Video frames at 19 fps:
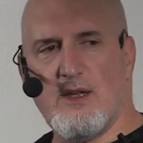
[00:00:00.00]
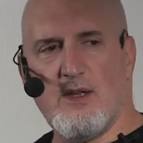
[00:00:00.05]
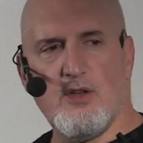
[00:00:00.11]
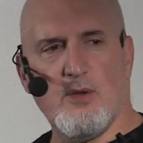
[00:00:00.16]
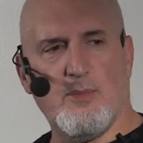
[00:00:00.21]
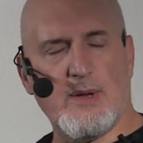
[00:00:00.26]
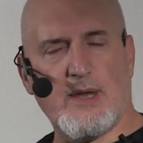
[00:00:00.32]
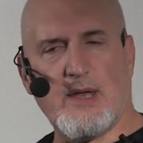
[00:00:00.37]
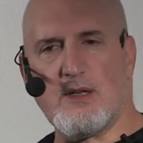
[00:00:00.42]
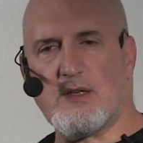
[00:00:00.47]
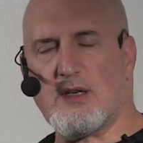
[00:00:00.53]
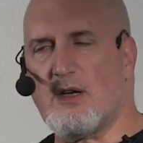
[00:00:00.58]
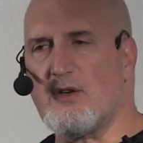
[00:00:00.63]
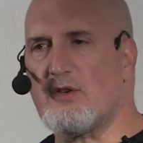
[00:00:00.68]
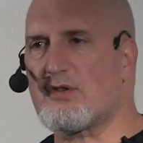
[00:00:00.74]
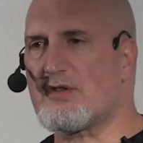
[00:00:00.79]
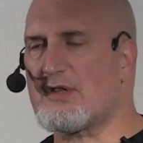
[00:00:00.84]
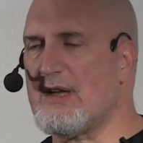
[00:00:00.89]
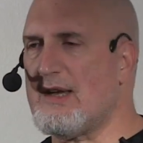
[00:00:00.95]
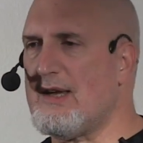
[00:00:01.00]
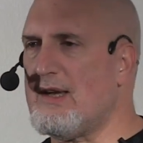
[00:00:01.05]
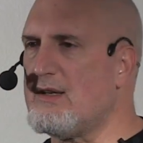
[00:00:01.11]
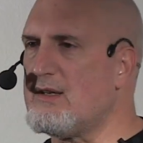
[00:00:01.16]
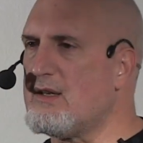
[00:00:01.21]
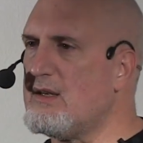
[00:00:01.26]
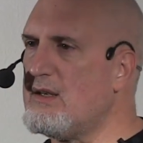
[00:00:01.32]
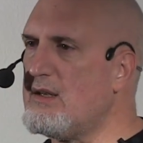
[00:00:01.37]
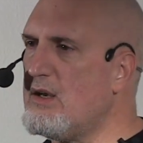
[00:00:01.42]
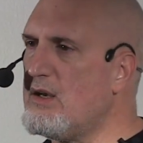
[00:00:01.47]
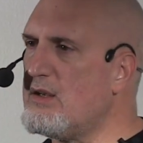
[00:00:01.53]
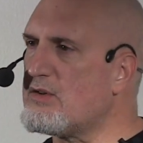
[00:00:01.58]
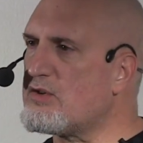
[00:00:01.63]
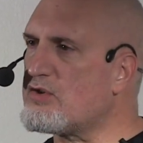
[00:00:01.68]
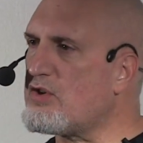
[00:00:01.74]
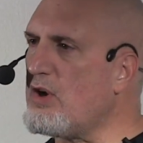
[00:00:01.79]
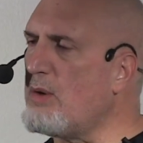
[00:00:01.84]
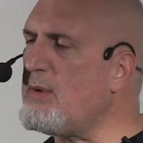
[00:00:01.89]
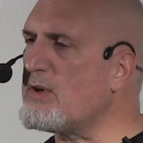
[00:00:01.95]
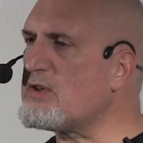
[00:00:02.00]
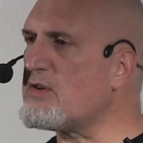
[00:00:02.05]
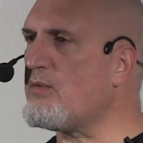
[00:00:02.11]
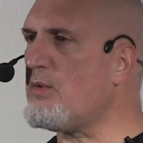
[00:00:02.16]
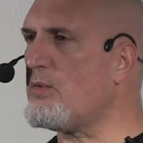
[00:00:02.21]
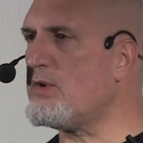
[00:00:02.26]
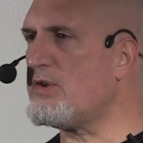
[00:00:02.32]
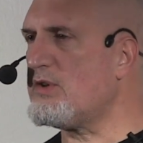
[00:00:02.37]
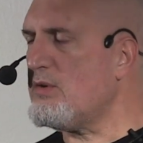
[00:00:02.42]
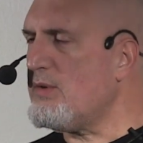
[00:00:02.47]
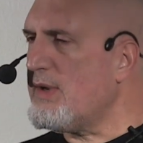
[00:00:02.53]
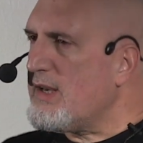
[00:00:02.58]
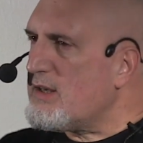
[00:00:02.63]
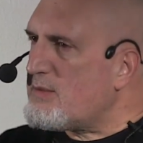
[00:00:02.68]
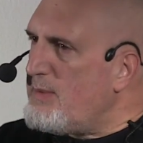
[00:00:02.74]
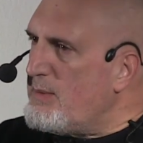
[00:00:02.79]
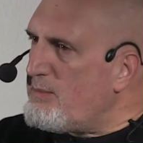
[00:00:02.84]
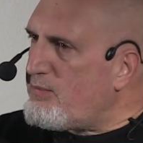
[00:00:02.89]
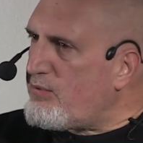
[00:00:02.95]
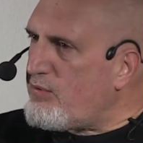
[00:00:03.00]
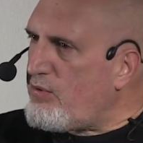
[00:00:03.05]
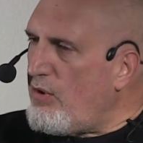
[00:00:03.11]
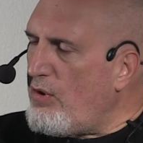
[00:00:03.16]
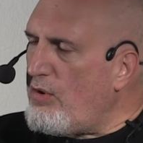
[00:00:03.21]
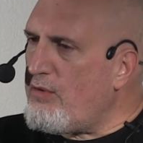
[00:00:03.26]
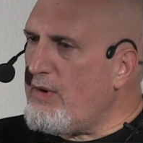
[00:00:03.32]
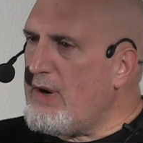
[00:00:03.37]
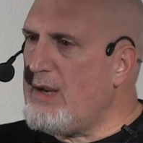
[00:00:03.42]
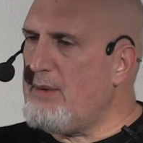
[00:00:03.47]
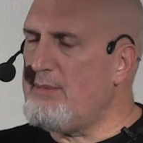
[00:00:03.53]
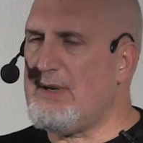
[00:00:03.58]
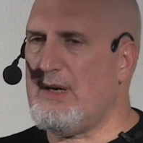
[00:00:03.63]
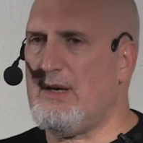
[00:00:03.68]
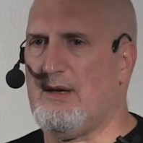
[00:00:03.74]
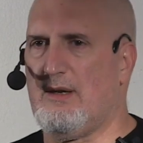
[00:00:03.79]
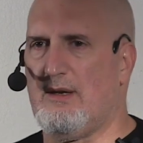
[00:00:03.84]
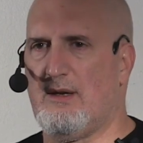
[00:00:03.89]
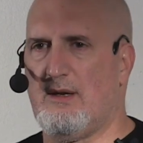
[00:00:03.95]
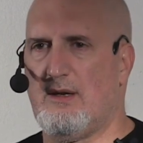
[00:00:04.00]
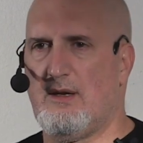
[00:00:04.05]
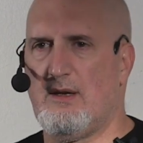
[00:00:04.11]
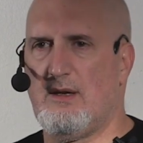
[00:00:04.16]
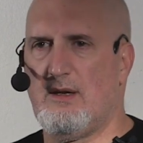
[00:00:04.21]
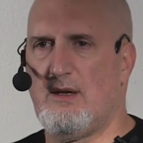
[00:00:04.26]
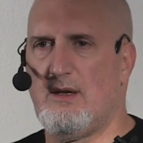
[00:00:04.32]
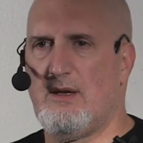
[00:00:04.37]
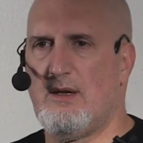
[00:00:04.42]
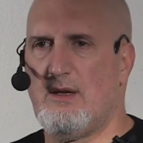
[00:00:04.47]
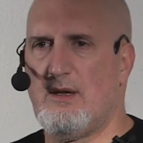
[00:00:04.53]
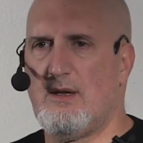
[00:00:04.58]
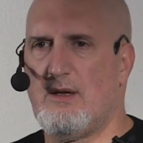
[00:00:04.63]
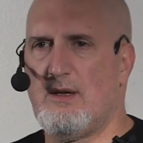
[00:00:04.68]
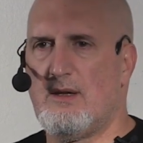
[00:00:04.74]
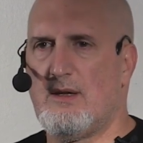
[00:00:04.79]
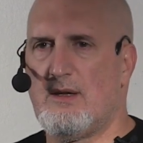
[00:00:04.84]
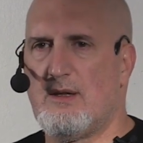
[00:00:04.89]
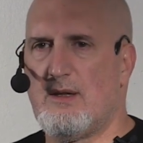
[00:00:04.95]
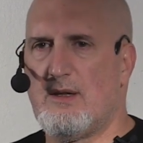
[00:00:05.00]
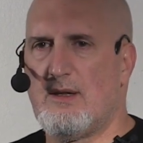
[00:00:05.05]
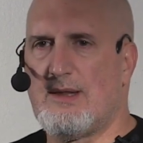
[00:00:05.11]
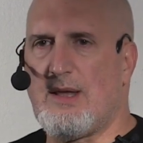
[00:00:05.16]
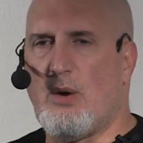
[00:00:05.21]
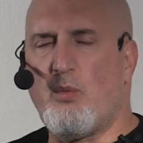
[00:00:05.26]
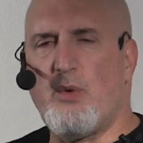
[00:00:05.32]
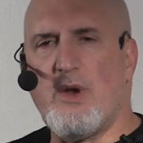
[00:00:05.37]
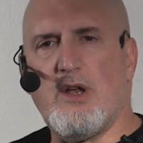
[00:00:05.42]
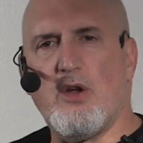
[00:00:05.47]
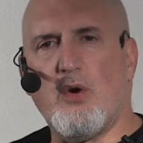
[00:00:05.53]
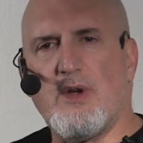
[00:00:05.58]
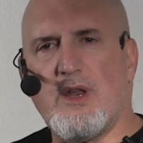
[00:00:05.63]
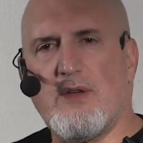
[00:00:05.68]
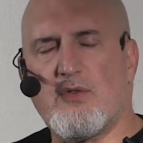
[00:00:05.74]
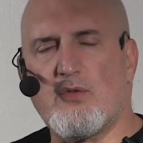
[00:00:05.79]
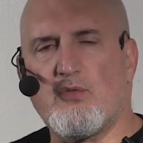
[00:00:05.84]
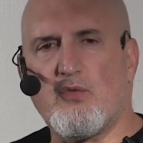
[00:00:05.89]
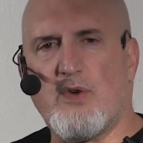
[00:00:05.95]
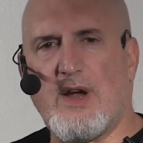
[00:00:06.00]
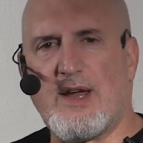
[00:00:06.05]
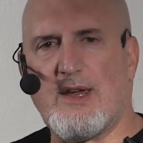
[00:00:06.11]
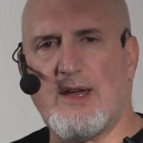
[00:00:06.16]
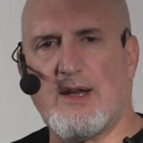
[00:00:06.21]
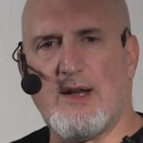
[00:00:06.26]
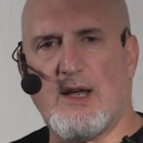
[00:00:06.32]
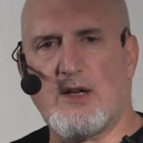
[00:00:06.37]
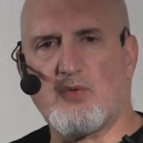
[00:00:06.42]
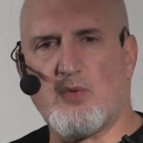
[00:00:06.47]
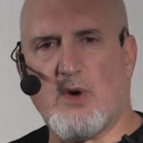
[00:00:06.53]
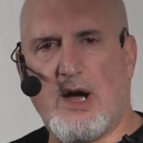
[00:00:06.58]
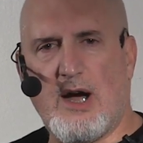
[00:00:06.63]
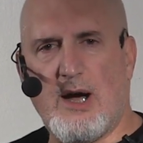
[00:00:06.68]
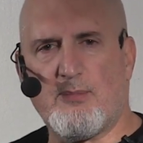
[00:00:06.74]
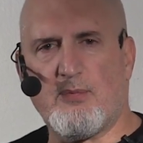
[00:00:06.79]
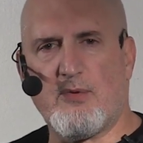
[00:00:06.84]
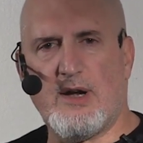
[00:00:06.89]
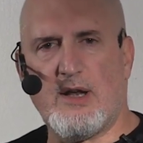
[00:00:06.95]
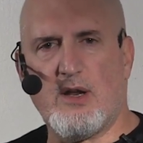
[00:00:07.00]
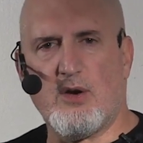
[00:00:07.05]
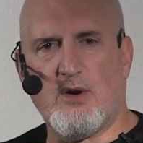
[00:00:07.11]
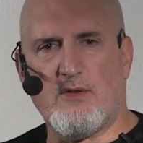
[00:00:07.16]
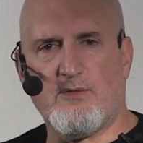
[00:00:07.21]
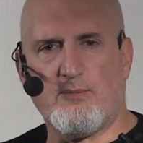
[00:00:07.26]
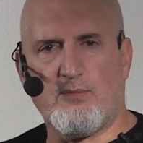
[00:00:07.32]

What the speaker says: you begin to understand so much of what we're doing has been programmed in. We don't even recognize we're operating off